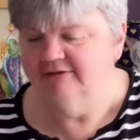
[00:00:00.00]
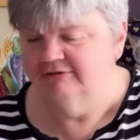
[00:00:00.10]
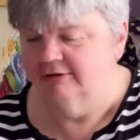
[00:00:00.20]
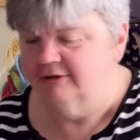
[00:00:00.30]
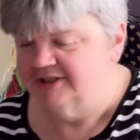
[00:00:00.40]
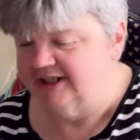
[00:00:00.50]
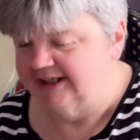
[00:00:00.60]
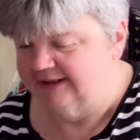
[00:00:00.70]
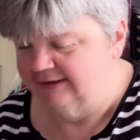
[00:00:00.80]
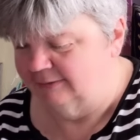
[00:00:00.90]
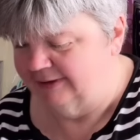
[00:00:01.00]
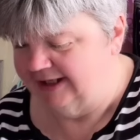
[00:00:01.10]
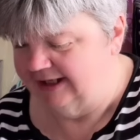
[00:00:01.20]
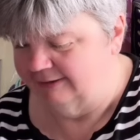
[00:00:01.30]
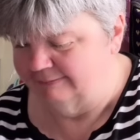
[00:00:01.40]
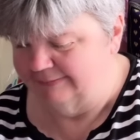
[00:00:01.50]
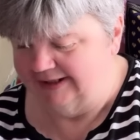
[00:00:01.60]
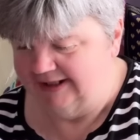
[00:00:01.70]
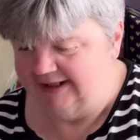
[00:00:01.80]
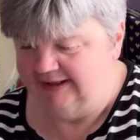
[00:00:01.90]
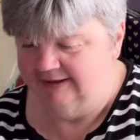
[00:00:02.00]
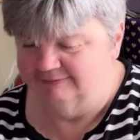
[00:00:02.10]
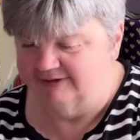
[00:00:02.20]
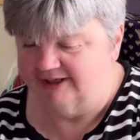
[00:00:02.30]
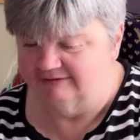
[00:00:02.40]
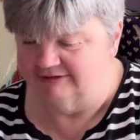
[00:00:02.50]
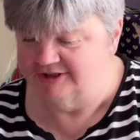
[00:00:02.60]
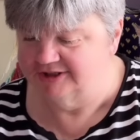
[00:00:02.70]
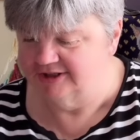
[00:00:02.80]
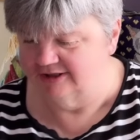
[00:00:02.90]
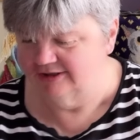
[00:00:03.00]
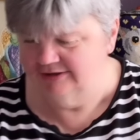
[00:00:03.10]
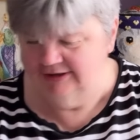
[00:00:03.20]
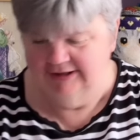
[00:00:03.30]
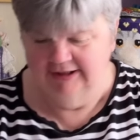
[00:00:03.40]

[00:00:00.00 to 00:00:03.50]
crocheting away on my virus shawl,